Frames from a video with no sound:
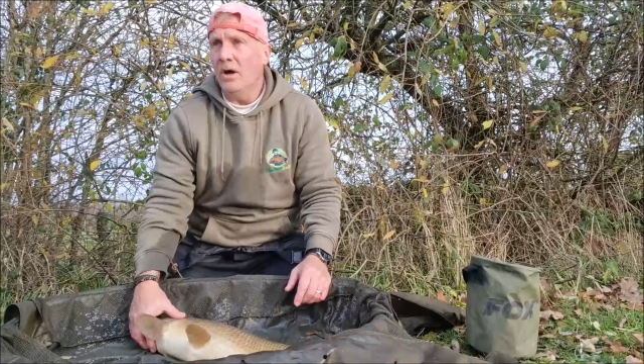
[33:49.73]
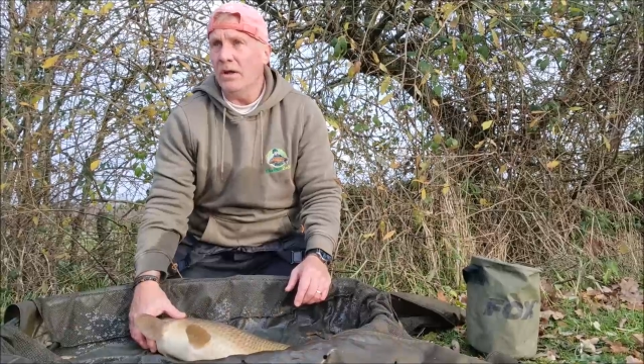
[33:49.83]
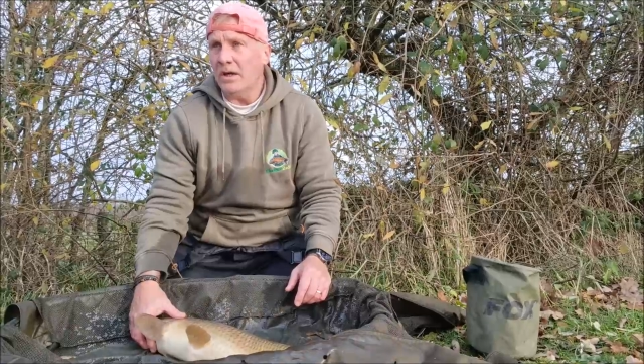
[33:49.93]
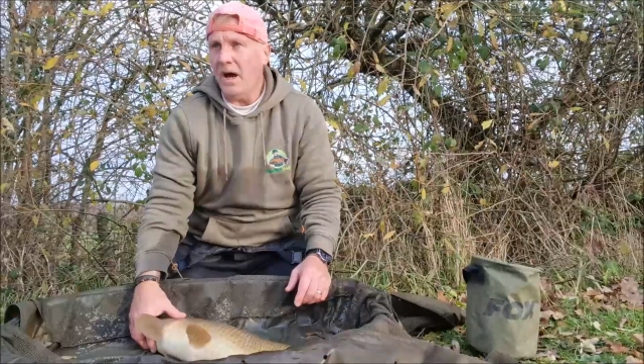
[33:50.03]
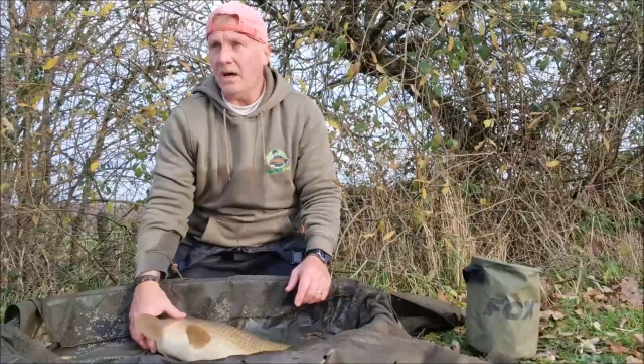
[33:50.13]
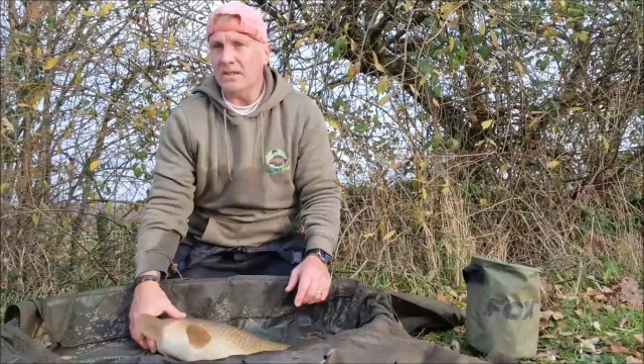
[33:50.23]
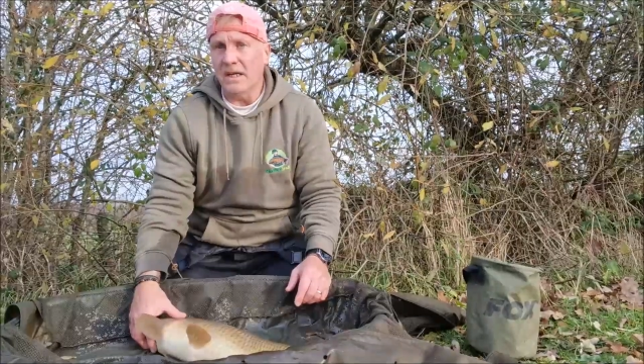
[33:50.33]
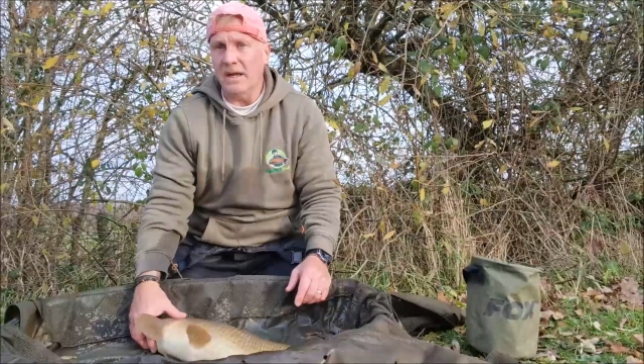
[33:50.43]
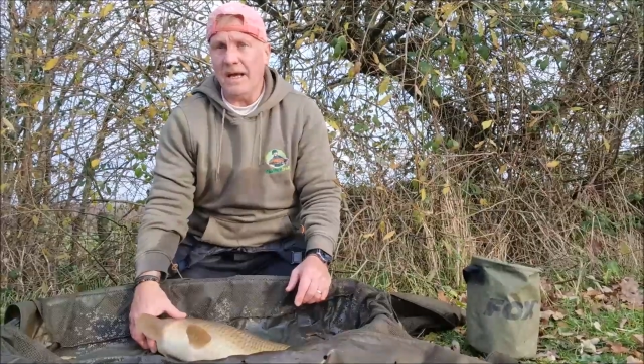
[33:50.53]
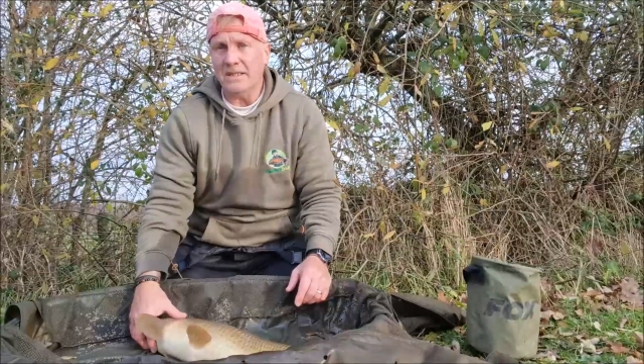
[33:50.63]
and I cast it
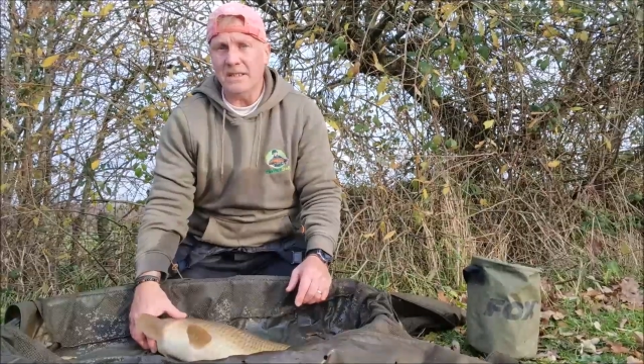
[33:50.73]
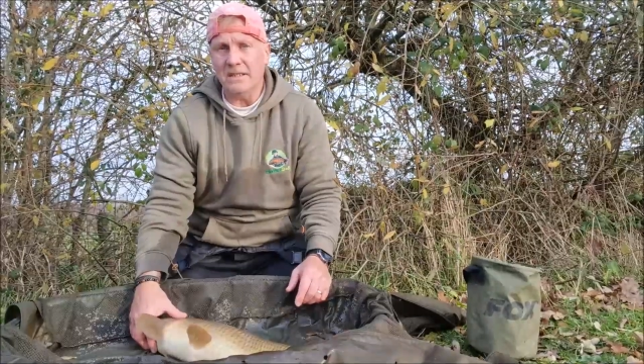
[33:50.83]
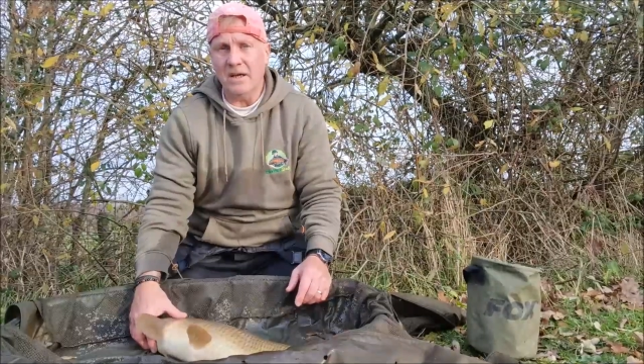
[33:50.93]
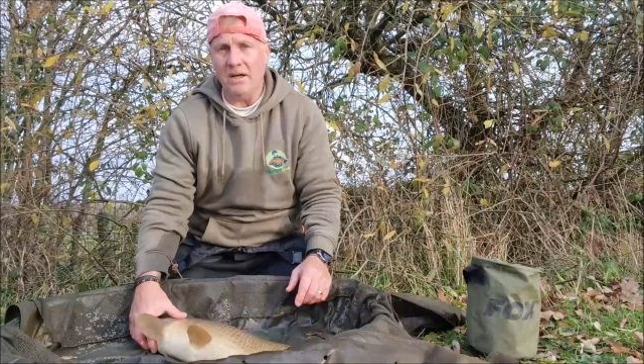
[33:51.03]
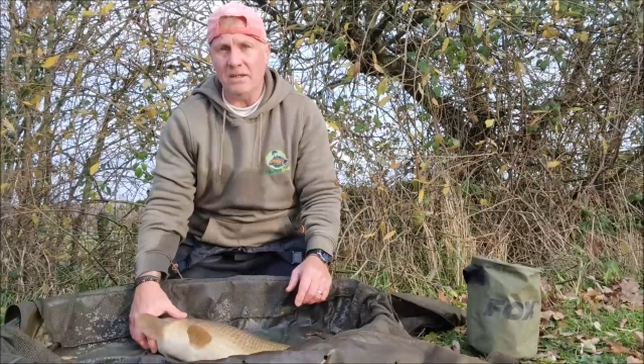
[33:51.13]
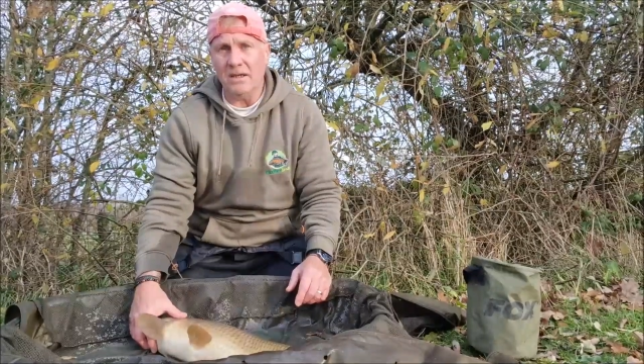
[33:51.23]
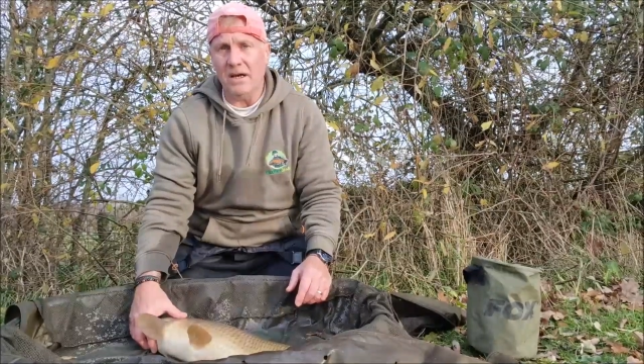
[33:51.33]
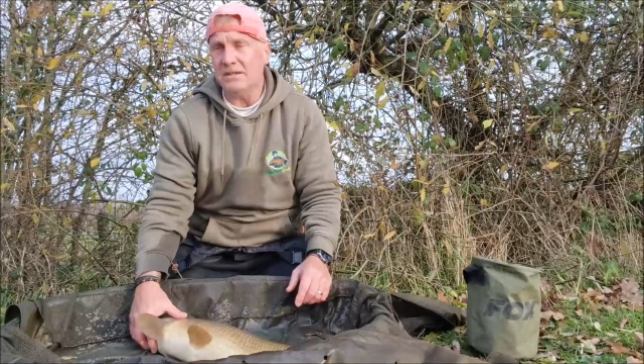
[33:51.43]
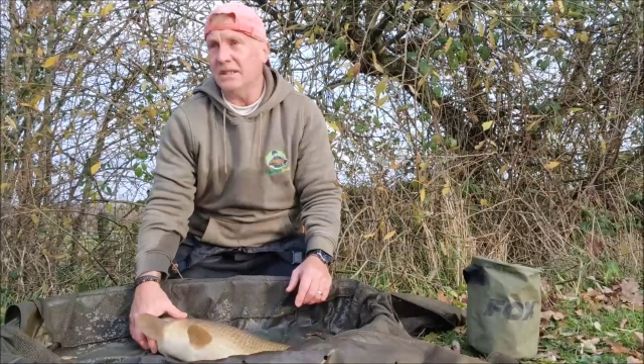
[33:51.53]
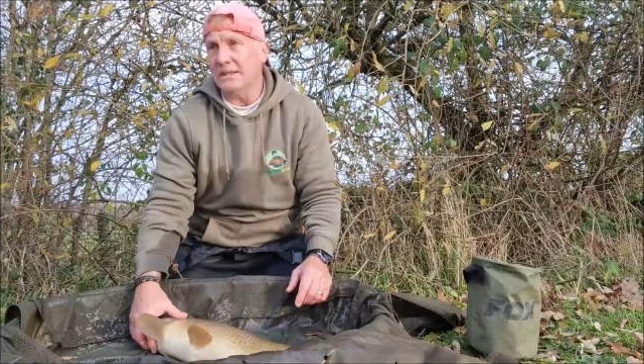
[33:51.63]
and I actually
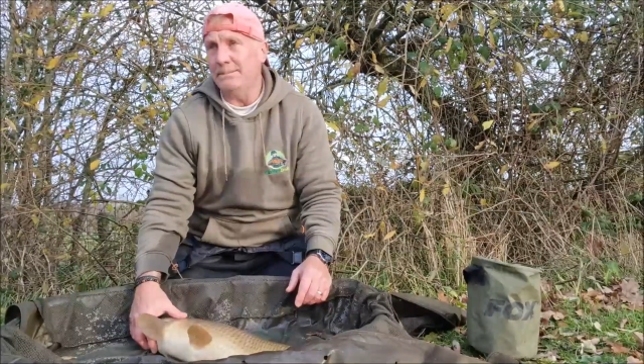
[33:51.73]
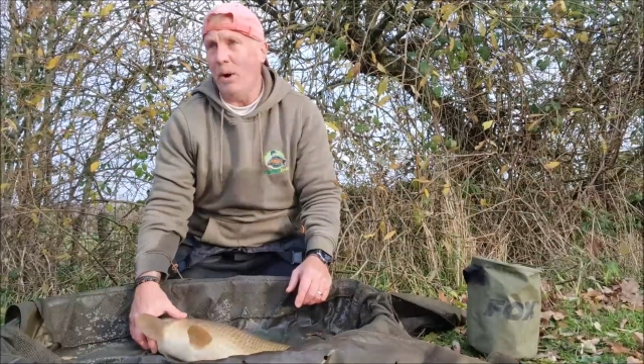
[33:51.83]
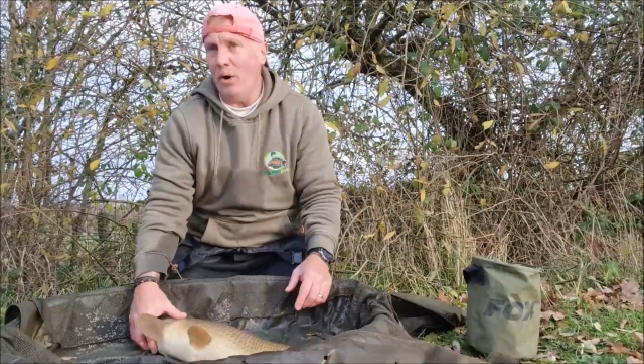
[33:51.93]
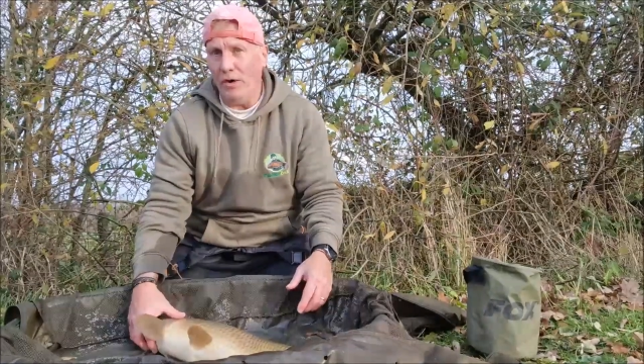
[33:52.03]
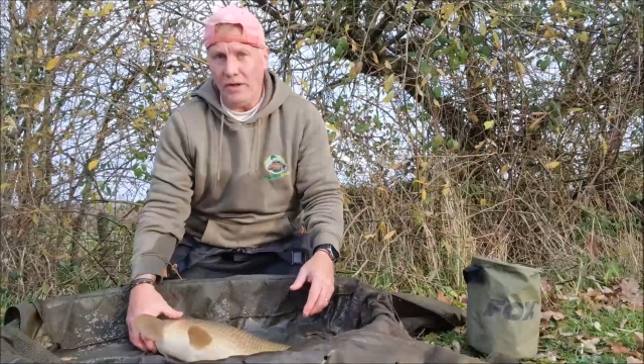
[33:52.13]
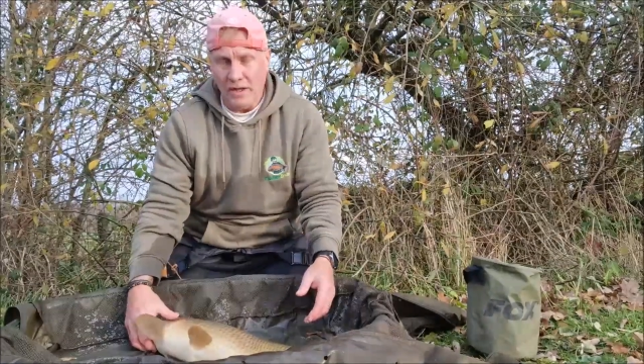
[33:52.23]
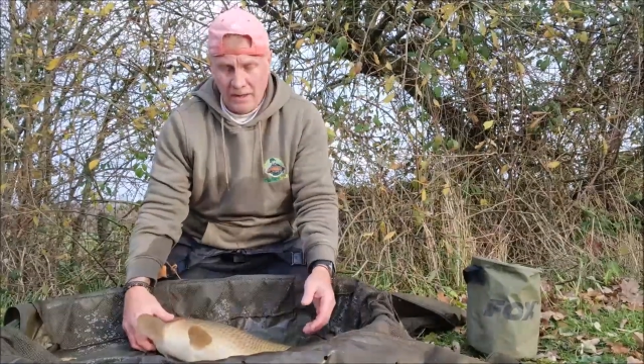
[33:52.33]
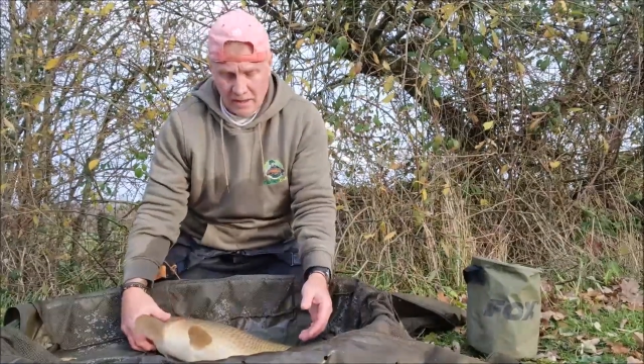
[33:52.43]
cast it spot on,